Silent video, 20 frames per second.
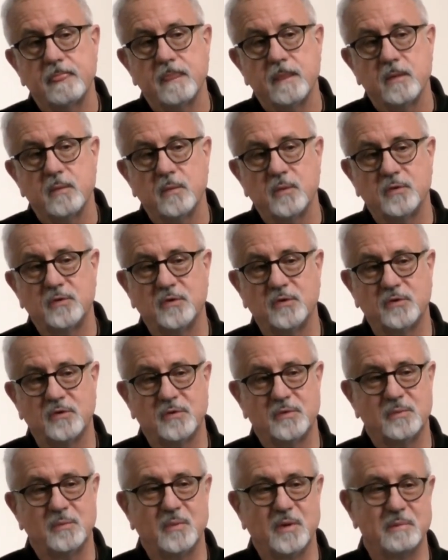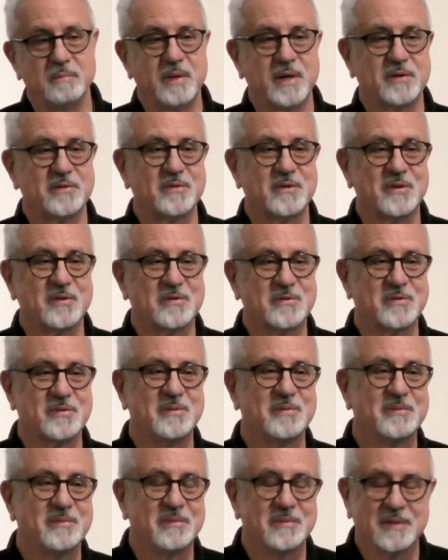which is what makes this
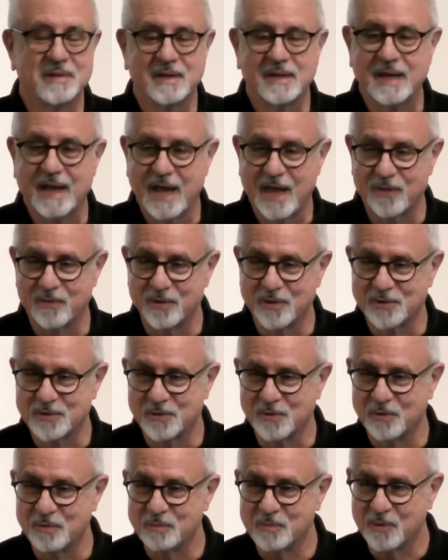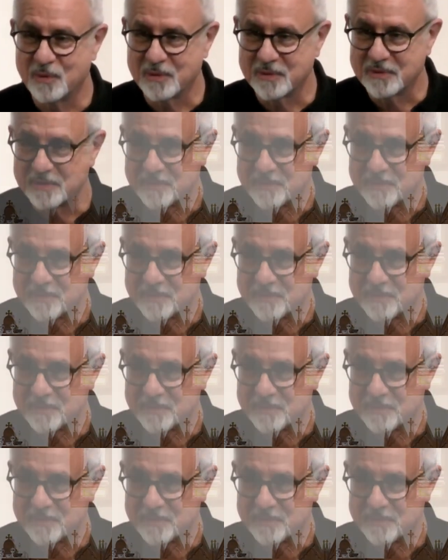gathering so important.